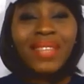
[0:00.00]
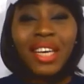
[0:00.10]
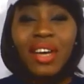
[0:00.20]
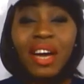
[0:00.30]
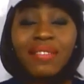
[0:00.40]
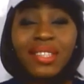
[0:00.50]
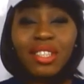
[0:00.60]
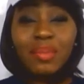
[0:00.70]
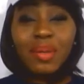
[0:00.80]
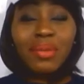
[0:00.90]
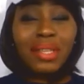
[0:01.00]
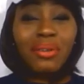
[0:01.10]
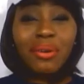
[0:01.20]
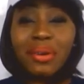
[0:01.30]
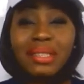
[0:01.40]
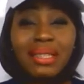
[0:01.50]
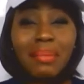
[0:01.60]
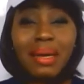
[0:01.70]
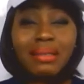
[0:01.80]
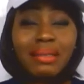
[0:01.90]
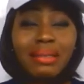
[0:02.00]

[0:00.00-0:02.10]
You have such people and you greet them and